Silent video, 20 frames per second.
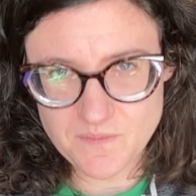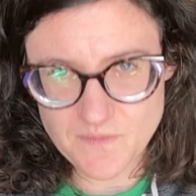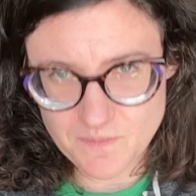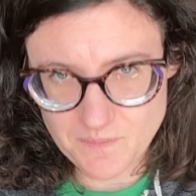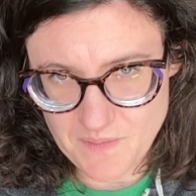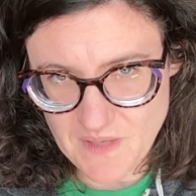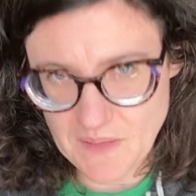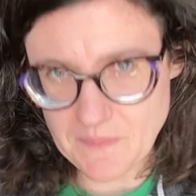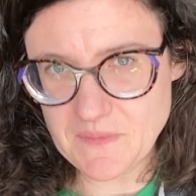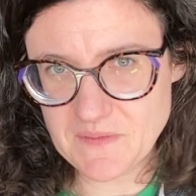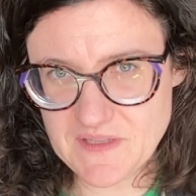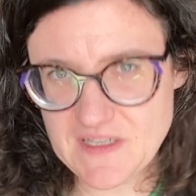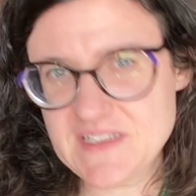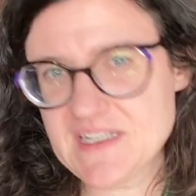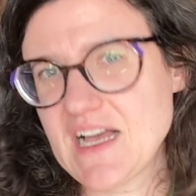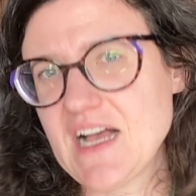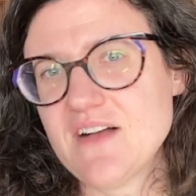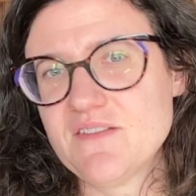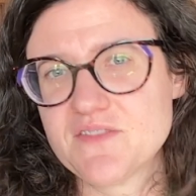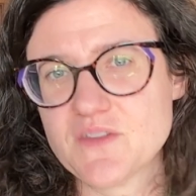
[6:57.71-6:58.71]
People need to
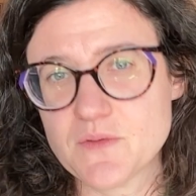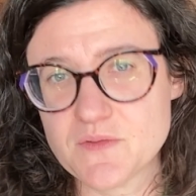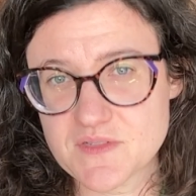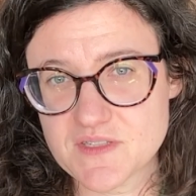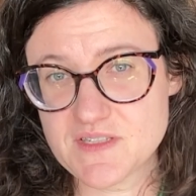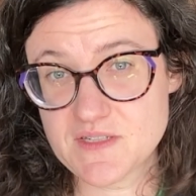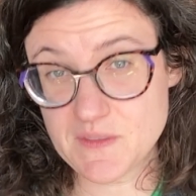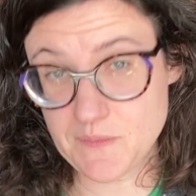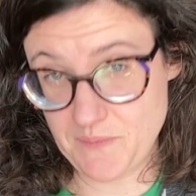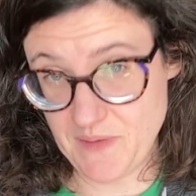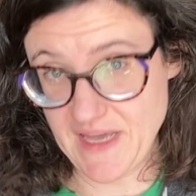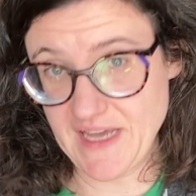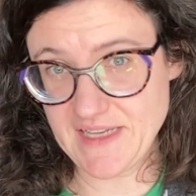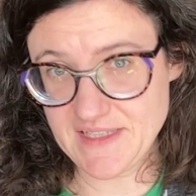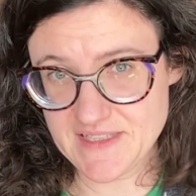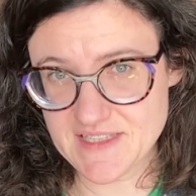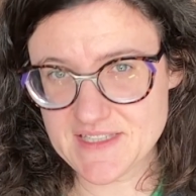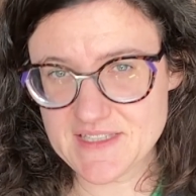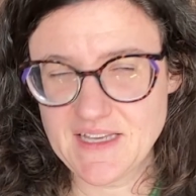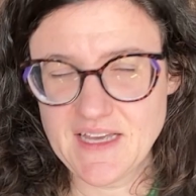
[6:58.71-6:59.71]
have those
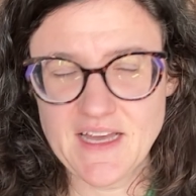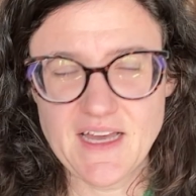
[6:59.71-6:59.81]
debates.